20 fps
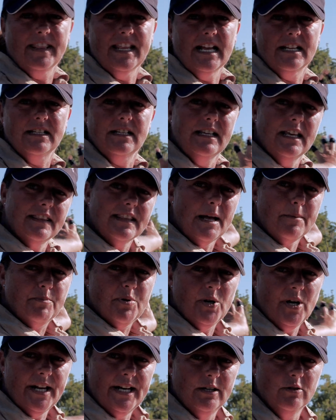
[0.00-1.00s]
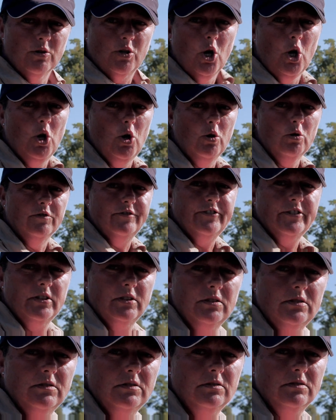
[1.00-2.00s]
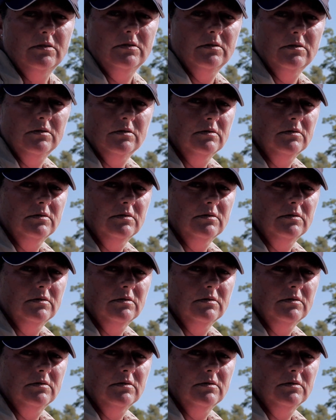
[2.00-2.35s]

in that in that pretty little cove. All right.